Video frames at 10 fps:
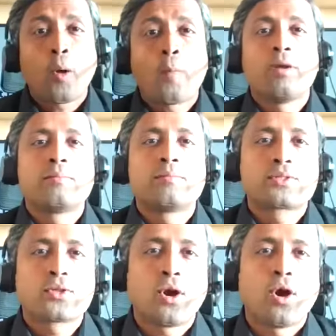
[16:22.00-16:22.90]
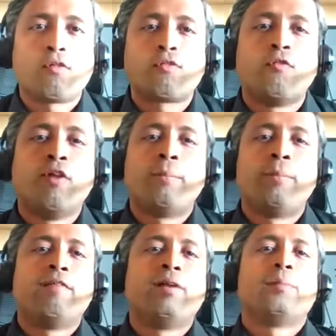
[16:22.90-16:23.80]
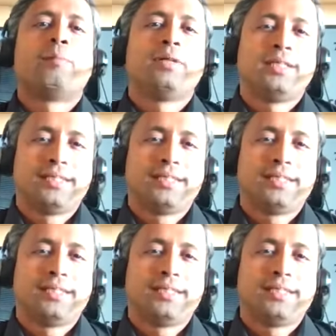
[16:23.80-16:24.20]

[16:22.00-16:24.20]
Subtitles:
problems of web development?